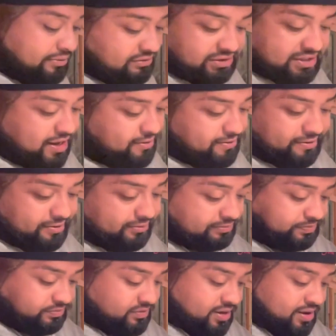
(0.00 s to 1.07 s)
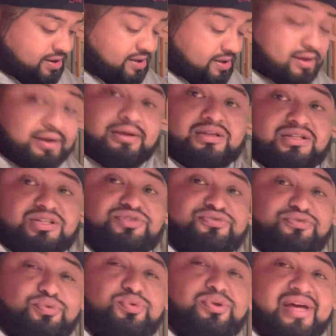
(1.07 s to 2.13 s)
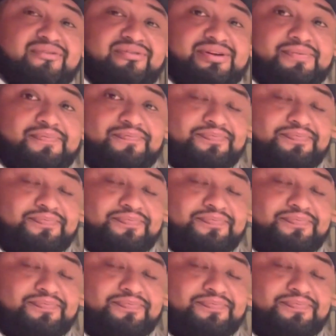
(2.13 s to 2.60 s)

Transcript: I don't know. This is food heaven.